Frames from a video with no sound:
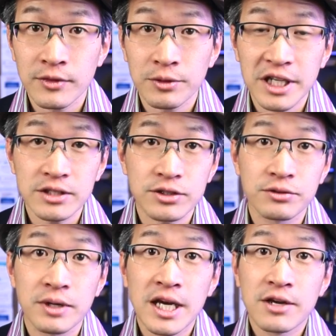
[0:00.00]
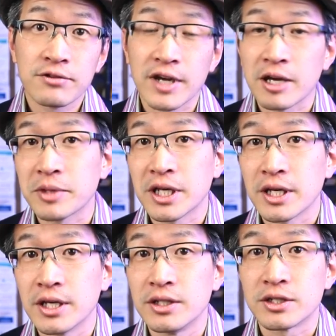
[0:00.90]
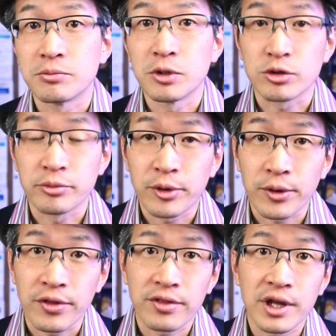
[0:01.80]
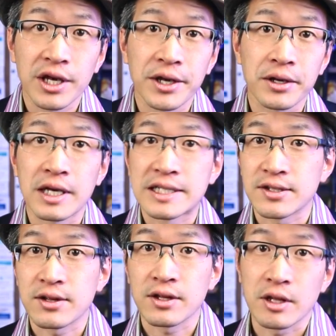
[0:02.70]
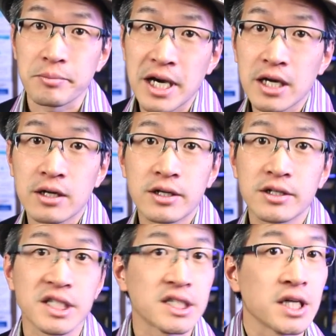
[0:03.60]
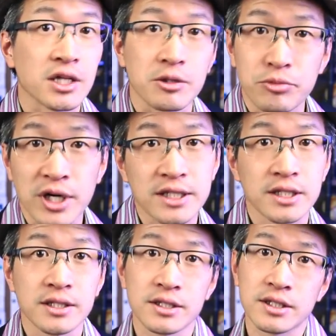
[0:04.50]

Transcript: All right, so family is the most important thing. It's the thing that matters. It's not the presents.